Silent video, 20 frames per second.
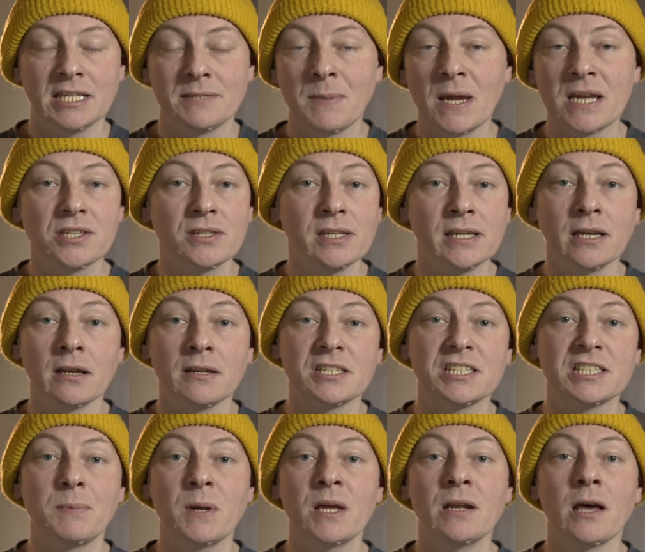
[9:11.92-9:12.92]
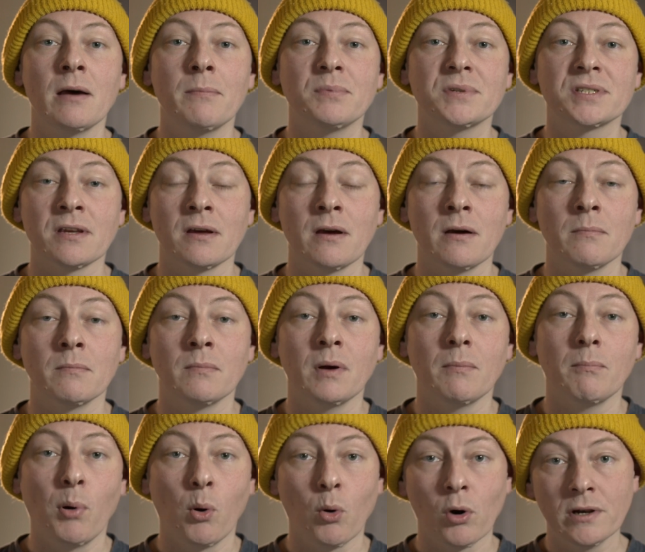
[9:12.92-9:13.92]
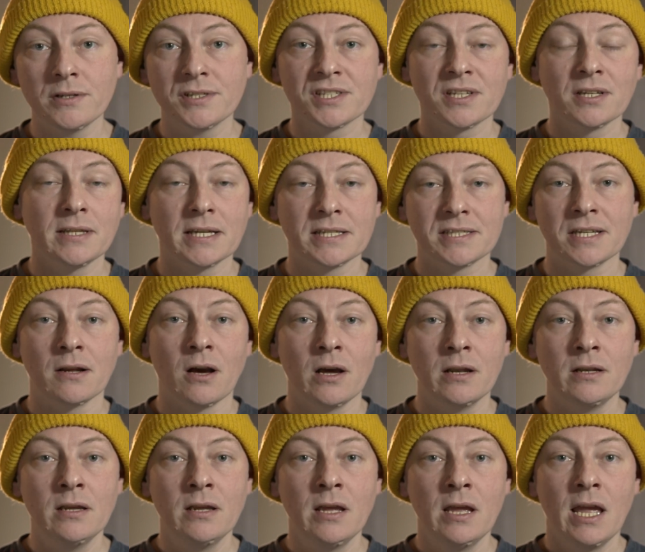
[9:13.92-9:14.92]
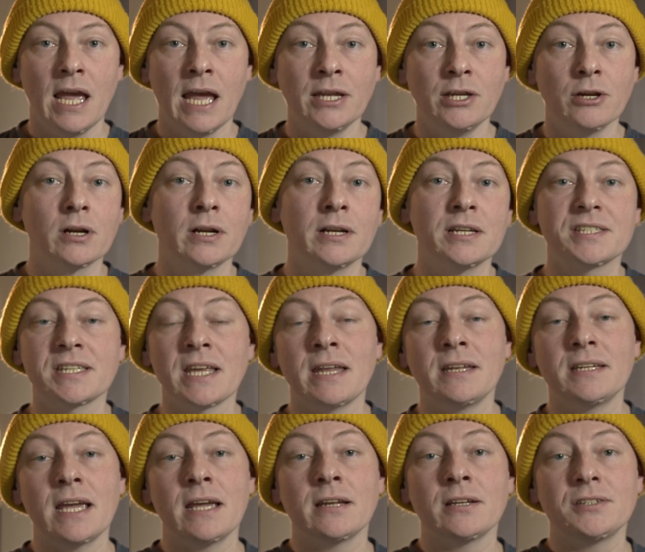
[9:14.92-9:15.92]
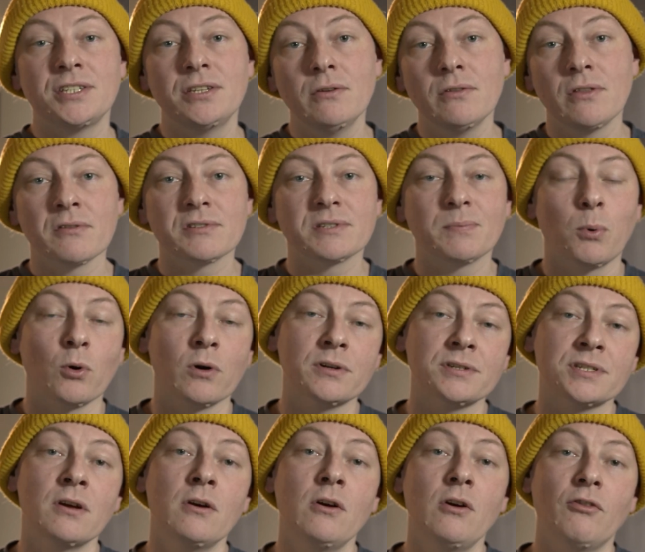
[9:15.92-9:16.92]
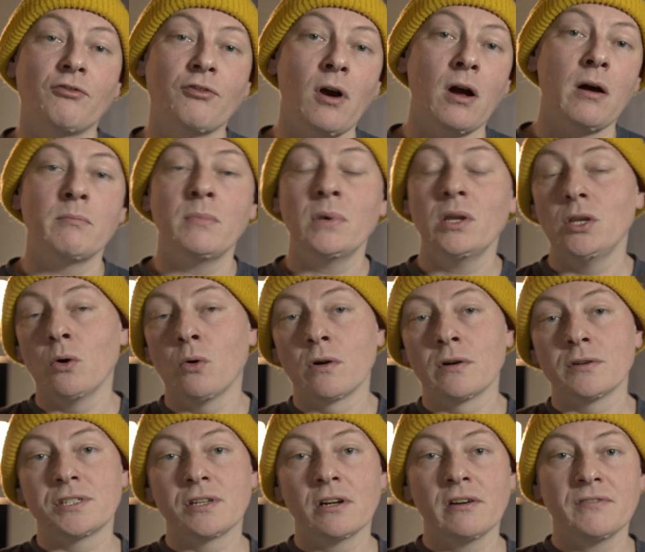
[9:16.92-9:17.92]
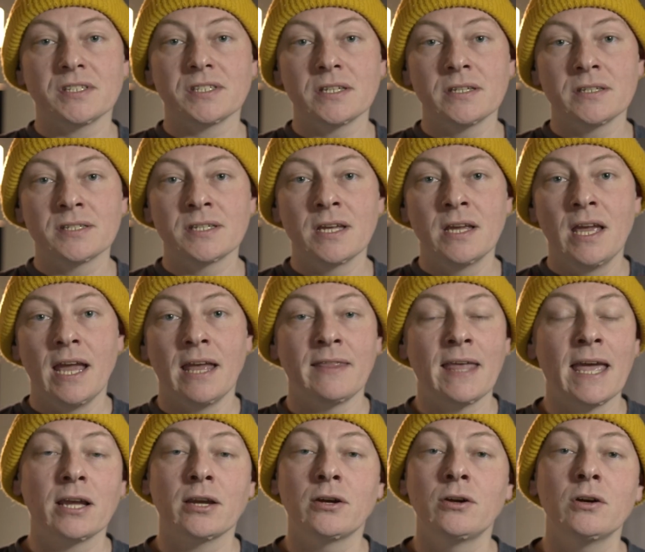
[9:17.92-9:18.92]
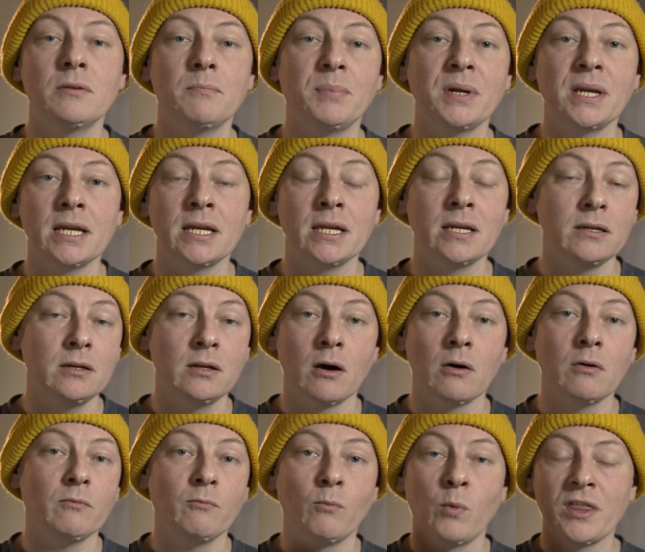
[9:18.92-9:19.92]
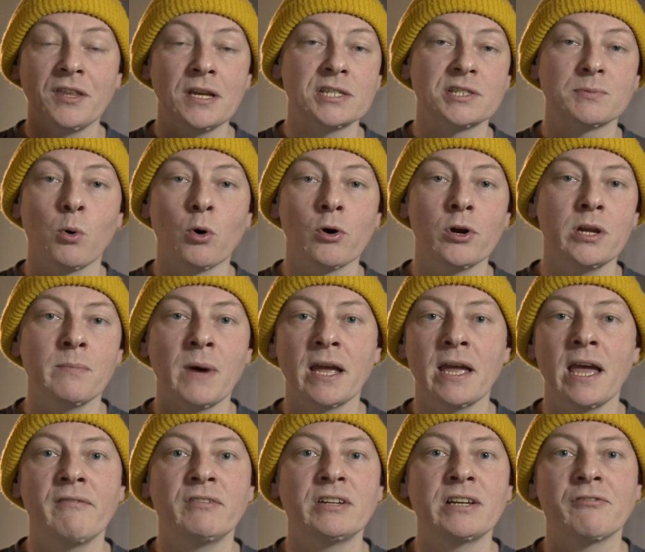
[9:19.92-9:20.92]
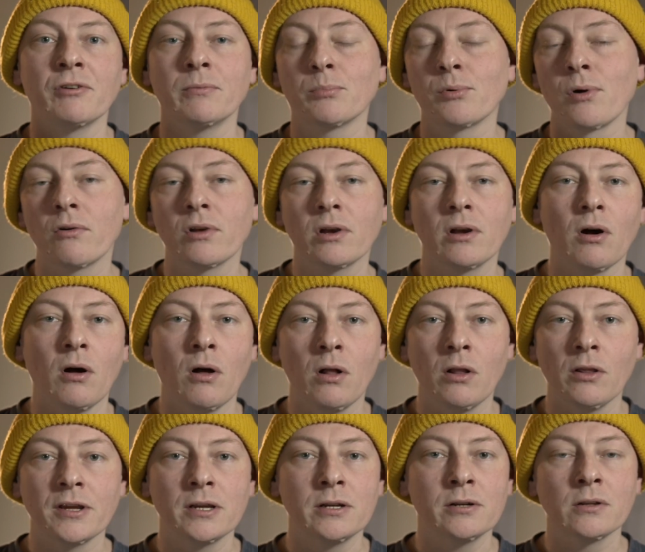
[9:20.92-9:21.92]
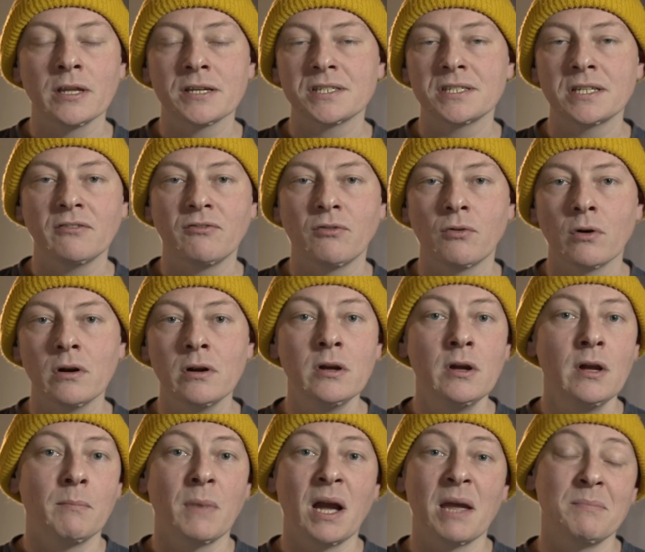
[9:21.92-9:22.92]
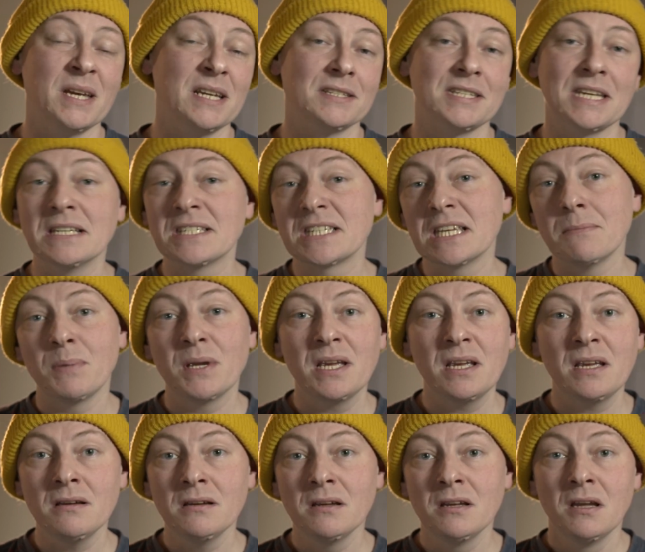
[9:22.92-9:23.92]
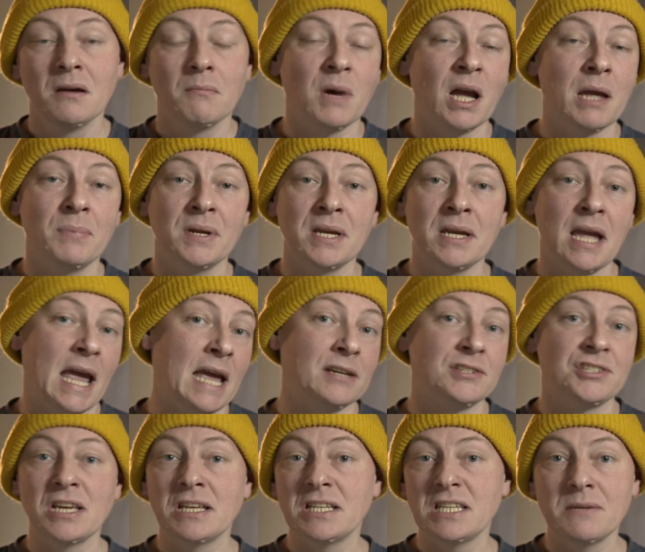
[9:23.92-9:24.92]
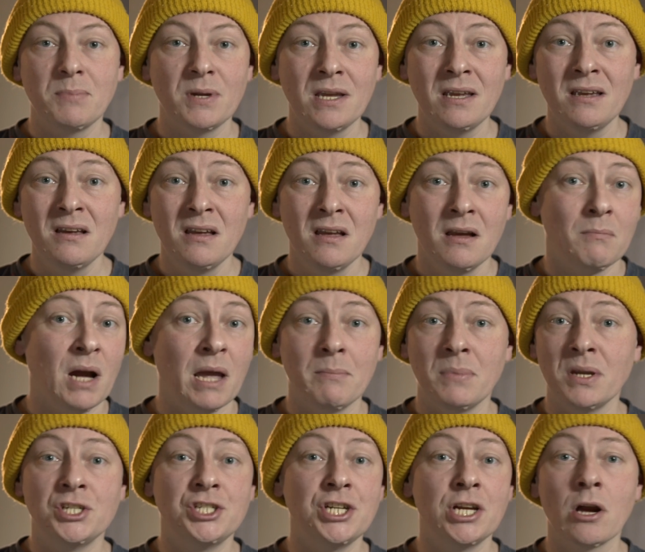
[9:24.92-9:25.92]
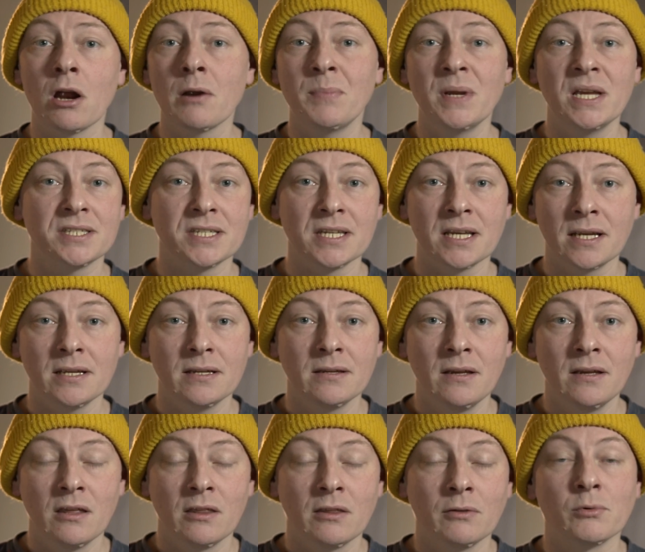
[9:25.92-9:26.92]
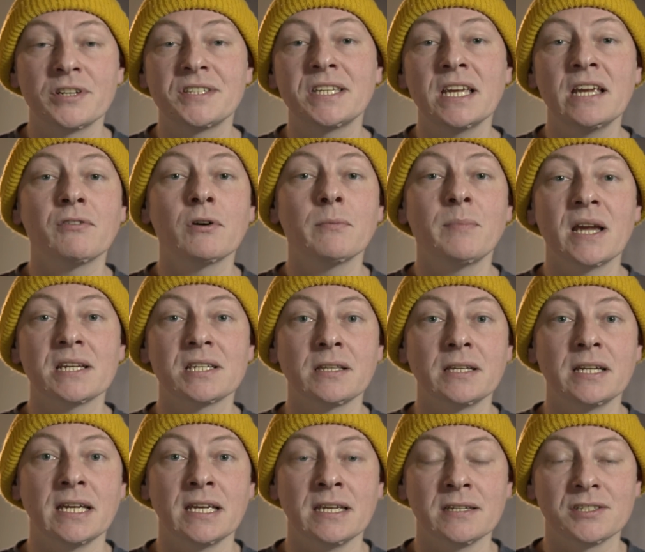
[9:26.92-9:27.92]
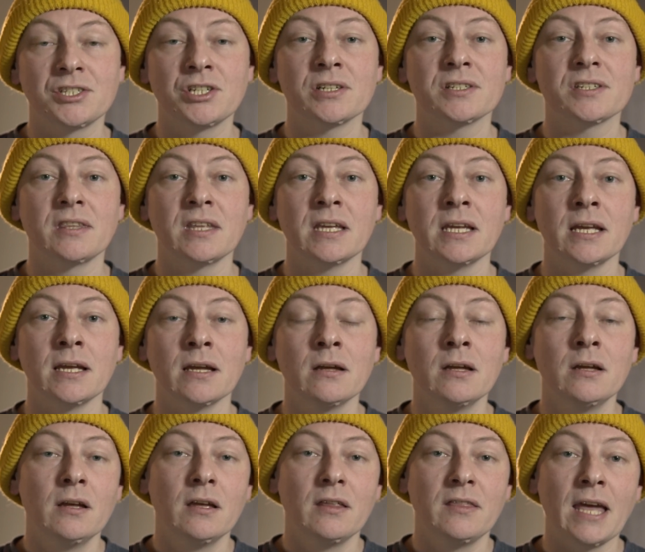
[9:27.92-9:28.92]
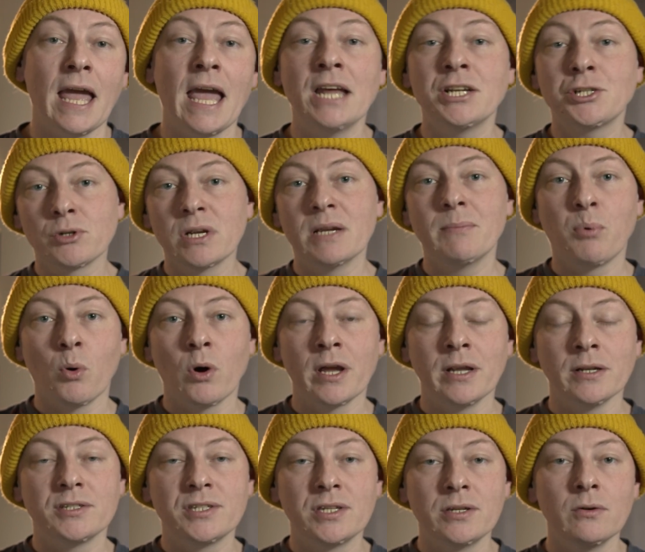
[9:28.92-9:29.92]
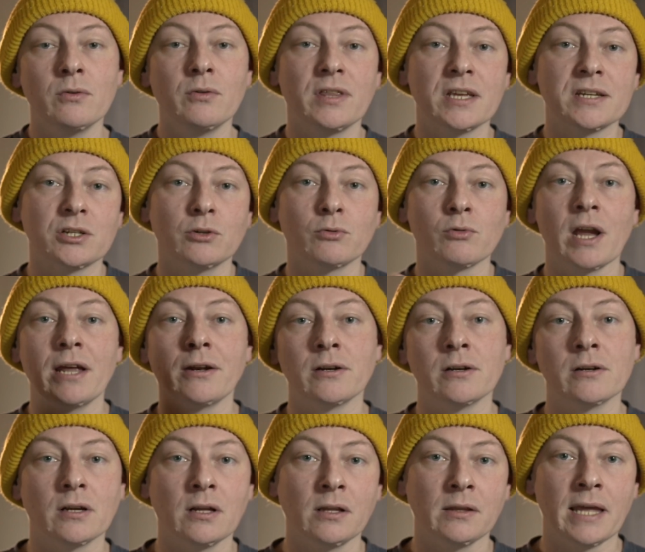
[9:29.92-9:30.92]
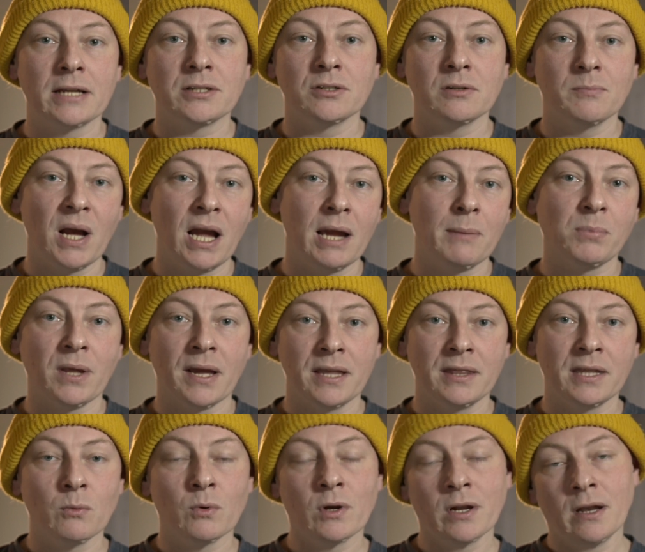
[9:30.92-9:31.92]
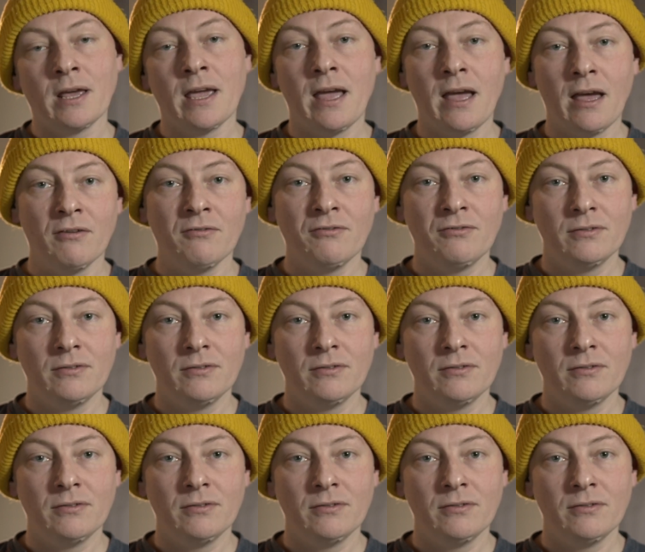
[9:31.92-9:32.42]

It's basically going to spin up some ports to listen on, and you're going to send data to those ports from your services. And that could be, you know, with each port, you might have a different protocol that you're listening for. Might be TCP, might be HTTP, might be gRPC. The receiver basically is just the, the entry point to this greater collector pipeline that we're going to have.